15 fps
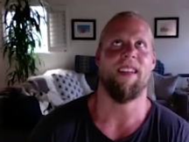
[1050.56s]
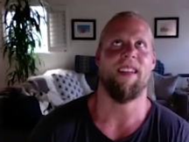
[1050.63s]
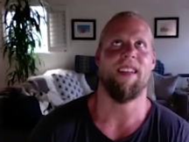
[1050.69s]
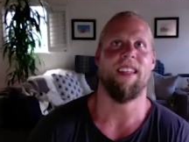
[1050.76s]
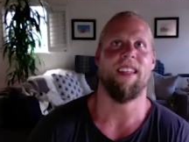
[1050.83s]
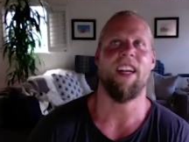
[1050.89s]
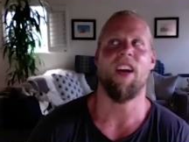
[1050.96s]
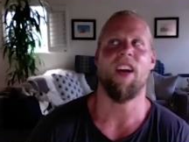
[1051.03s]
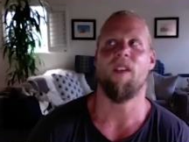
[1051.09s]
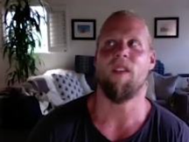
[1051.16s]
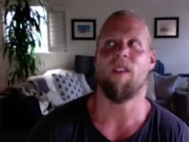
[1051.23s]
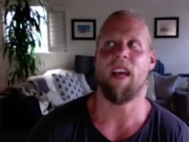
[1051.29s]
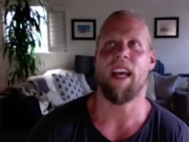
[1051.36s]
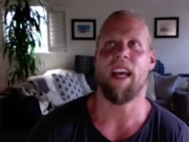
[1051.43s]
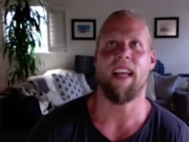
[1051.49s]
you
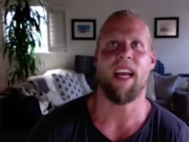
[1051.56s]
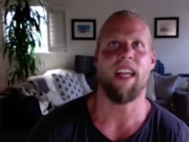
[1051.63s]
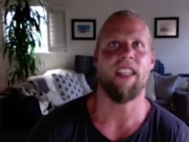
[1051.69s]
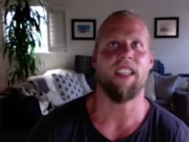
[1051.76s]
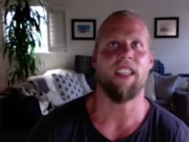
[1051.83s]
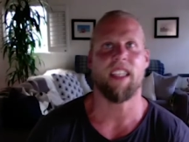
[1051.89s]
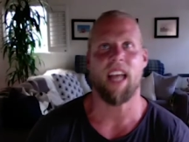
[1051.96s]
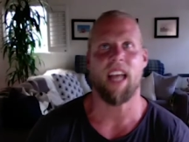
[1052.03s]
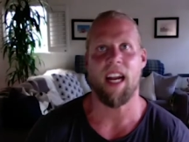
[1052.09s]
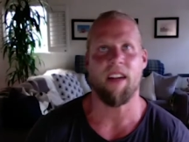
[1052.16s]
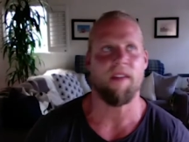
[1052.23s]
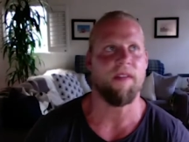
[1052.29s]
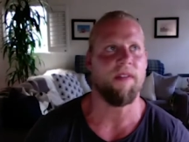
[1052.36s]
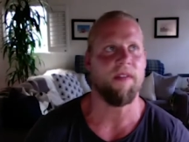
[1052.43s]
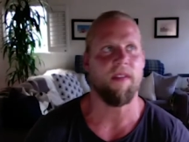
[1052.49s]
know, and then just kind
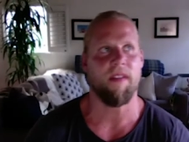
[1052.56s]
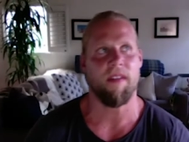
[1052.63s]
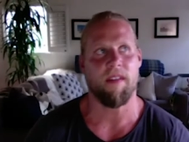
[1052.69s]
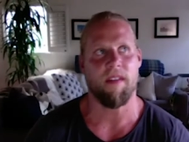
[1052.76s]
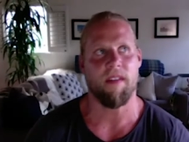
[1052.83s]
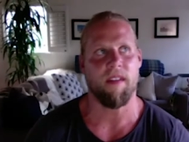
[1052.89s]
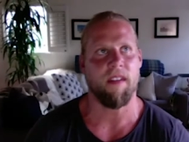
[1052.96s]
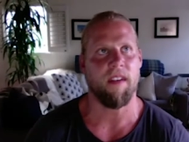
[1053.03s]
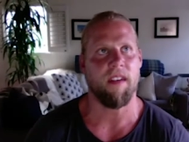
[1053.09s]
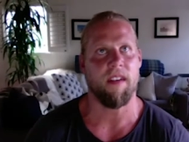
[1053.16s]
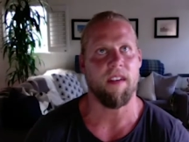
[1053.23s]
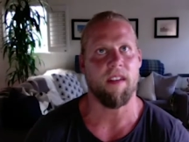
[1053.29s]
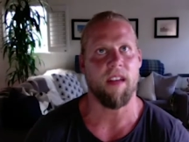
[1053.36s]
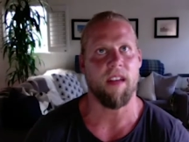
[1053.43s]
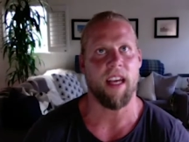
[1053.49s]
of
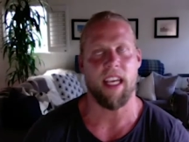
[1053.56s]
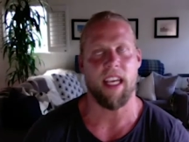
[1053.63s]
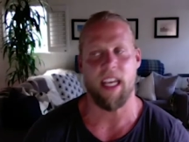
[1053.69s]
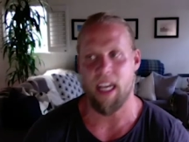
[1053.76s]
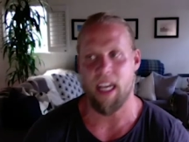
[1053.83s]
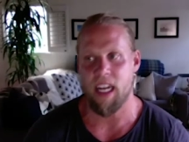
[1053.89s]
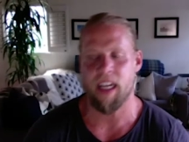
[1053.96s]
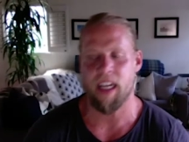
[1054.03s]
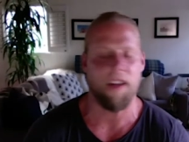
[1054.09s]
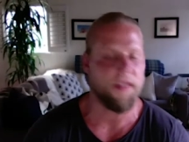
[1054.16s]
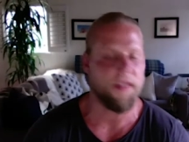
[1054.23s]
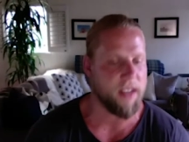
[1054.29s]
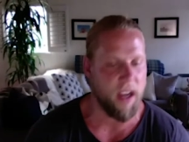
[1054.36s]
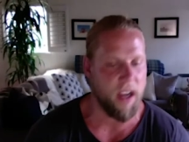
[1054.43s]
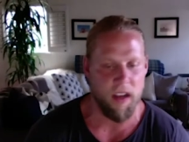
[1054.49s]
like eating enough
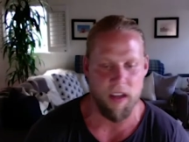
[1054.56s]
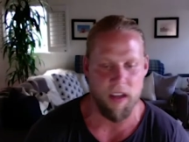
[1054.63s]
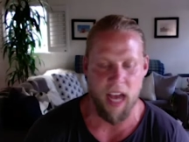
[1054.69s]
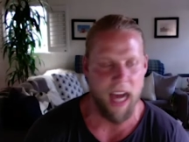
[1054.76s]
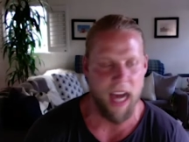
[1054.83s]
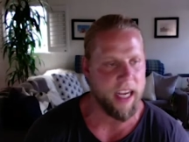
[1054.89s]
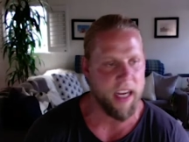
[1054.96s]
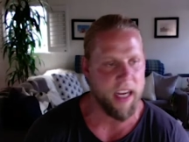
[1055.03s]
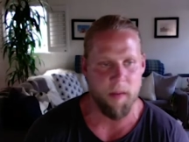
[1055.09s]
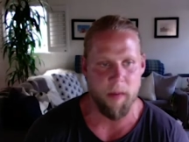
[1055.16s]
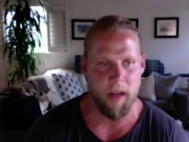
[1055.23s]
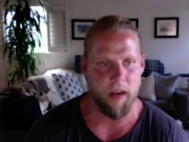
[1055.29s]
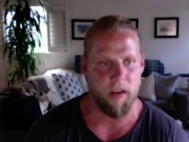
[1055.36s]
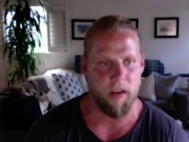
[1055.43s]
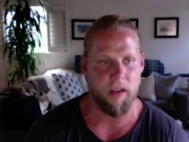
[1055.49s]
salt. You got to get your
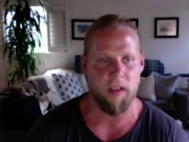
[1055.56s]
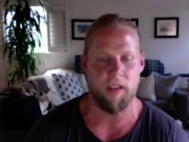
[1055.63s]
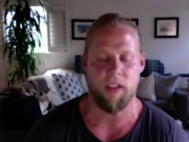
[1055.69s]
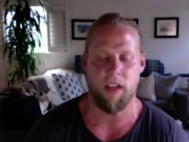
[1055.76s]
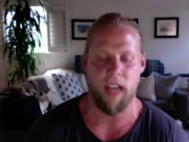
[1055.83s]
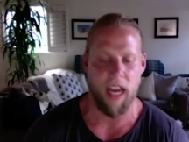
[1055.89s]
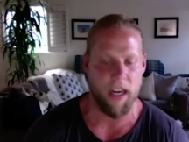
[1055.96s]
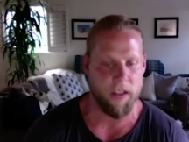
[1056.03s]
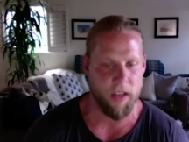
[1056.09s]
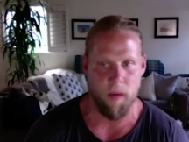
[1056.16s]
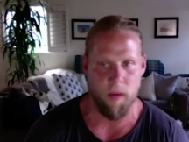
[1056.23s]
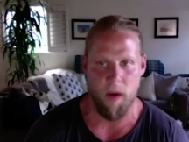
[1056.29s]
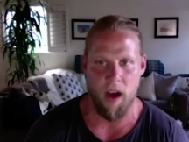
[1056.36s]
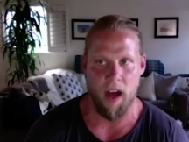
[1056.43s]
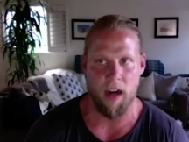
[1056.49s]
minerals. You got to drink
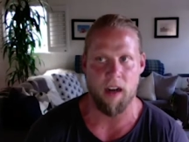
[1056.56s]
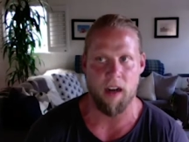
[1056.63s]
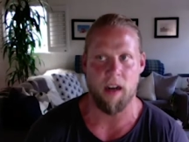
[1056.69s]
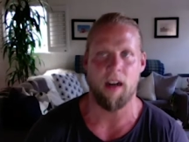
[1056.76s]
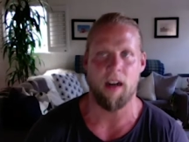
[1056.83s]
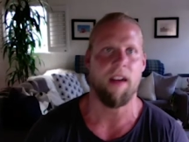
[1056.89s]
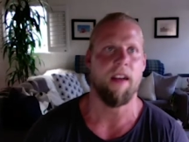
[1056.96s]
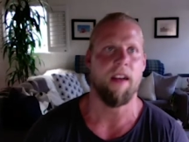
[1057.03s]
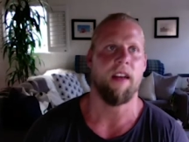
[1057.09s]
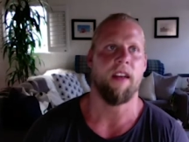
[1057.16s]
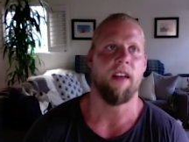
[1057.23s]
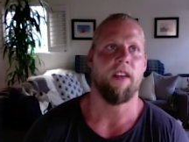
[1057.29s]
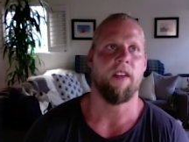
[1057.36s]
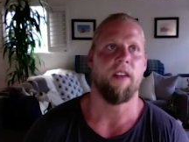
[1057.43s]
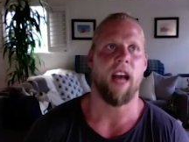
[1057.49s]
water.
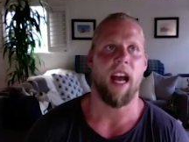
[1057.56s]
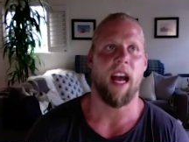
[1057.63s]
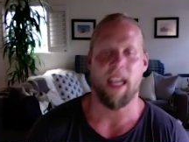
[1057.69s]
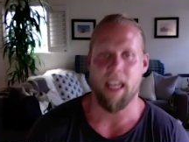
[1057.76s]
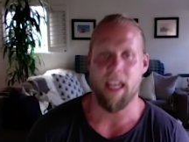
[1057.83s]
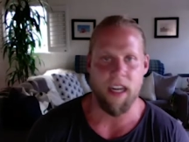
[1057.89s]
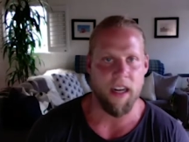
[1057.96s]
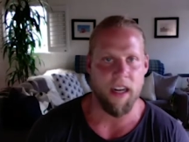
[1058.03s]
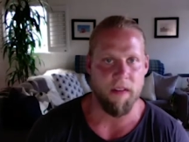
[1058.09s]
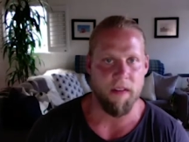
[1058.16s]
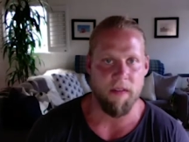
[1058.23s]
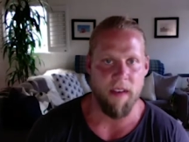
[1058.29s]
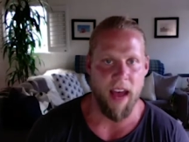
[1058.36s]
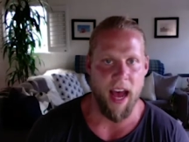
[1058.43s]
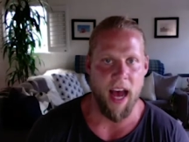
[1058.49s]
You got to eat enough
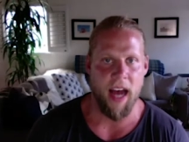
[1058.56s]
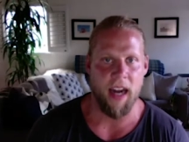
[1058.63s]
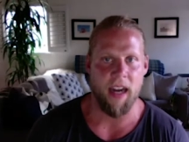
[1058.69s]
fat.